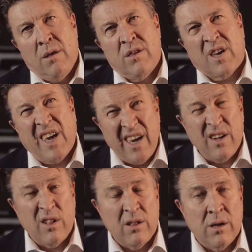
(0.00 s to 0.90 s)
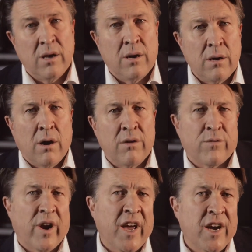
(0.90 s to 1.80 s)
the kill of
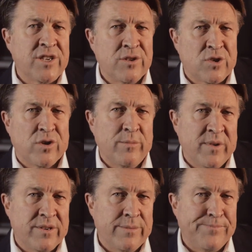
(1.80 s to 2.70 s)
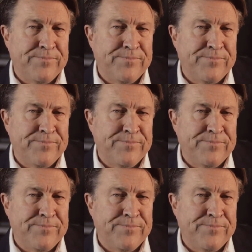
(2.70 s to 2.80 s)
radiation treatment.